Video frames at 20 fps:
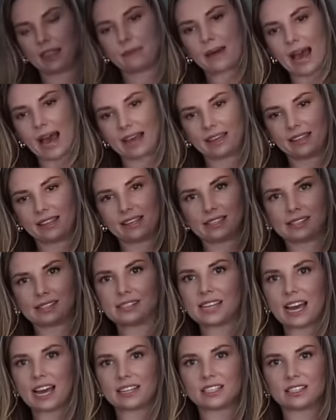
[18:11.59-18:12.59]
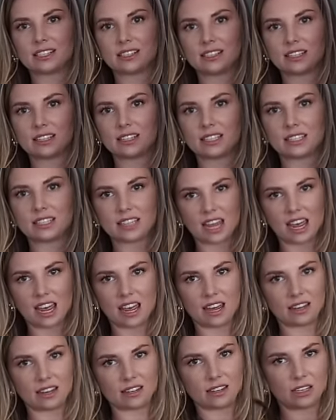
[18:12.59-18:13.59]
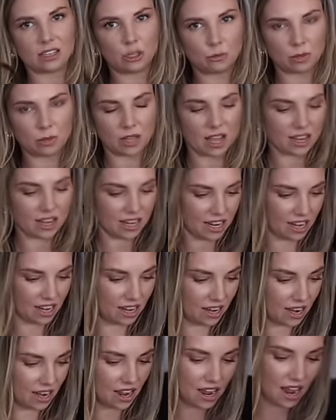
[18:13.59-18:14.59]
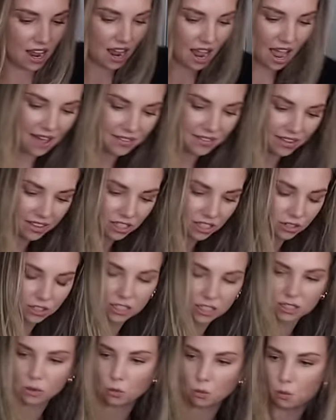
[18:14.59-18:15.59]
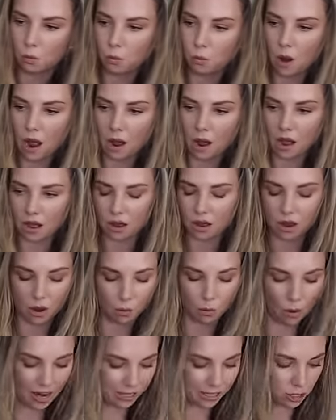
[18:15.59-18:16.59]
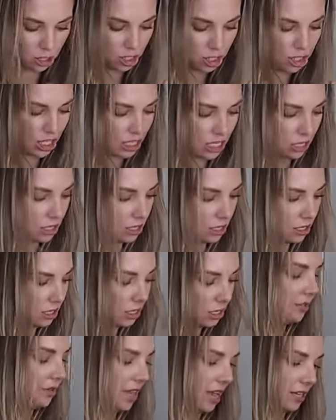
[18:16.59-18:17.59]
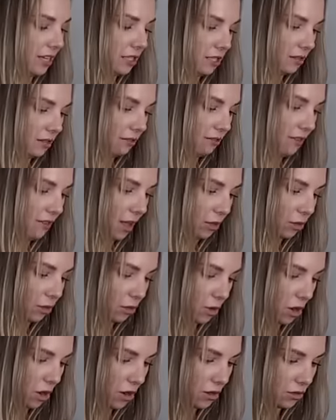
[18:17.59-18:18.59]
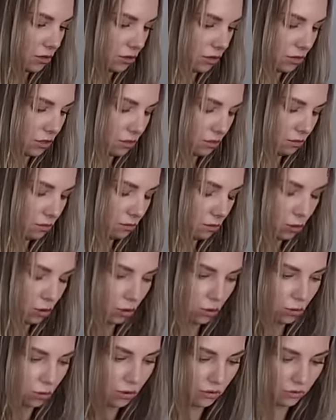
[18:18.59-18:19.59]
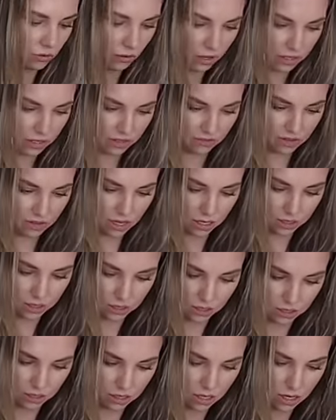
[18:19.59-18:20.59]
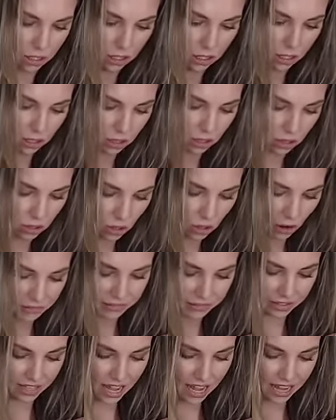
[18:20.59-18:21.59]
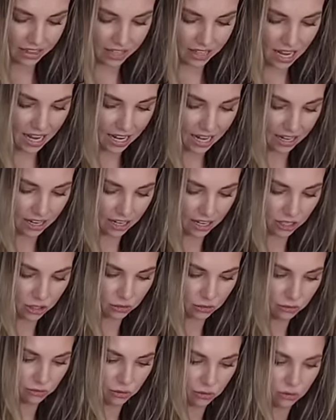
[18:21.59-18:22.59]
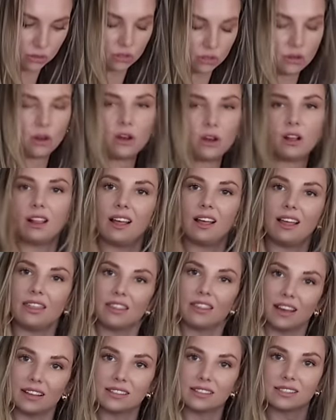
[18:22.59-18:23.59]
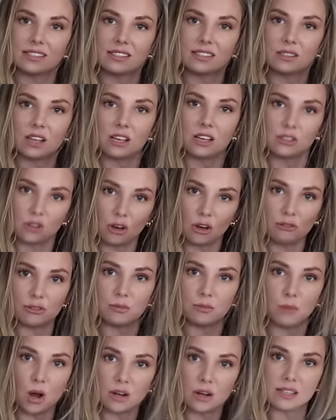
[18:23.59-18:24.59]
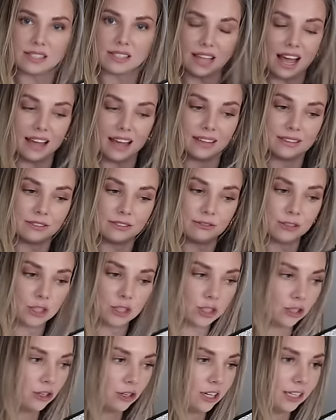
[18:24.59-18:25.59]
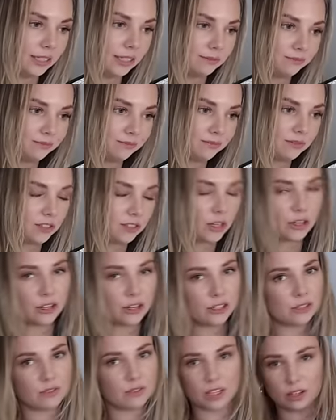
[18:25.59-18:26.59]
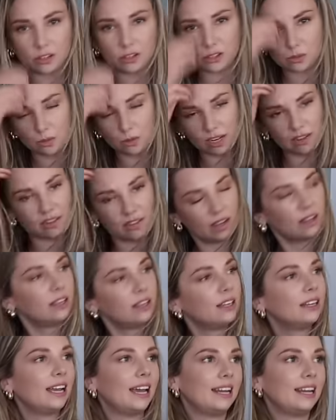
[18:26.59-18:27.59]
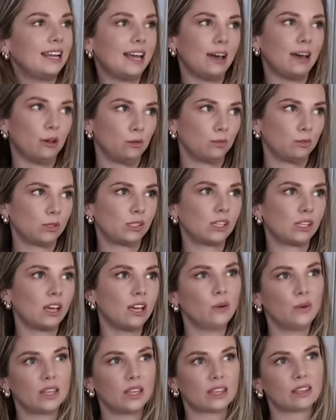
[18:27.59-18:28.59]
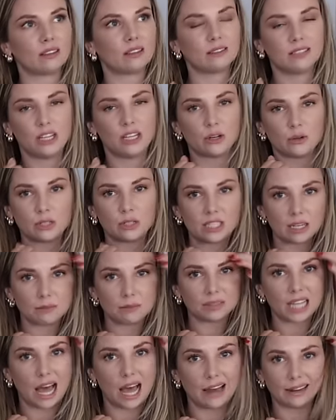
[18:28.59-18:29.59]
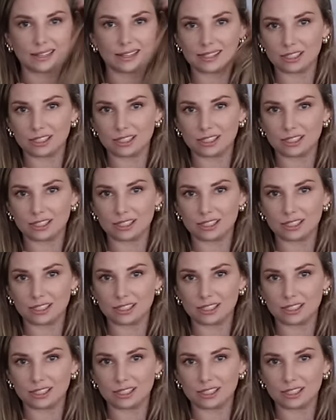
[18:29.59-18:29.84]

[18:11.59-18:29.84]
The back of this attaches to the stand. You plug it in, and then there is a white sheet that Velcros to the front of this to soften that light and diffuse it all, and that's a soft box light for shooting photos, videos, whatever, and it helps with, you know, dim lighting